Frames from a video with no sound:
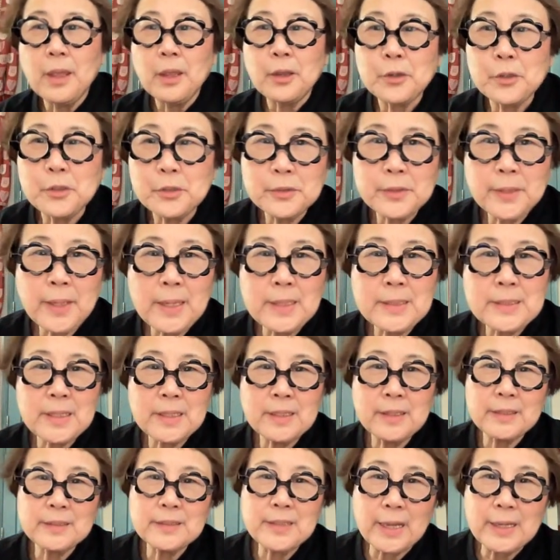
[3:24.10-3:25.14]

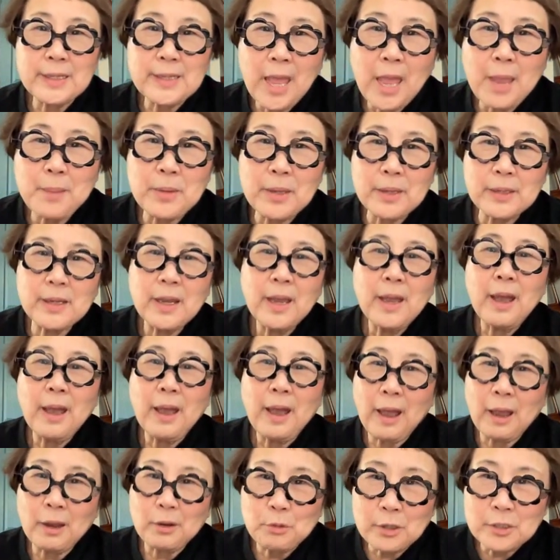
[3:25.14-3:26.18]
creating a dynamic
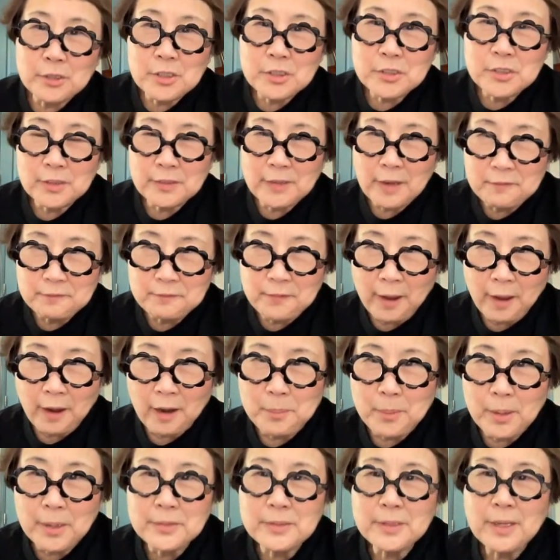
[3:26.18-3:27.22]
acquisition
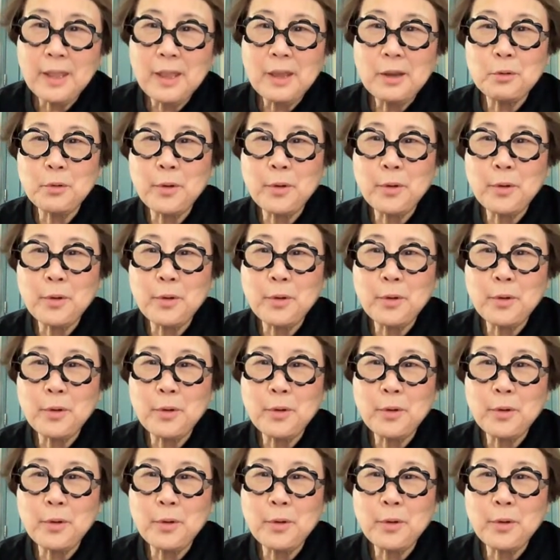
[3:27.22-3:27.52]
environment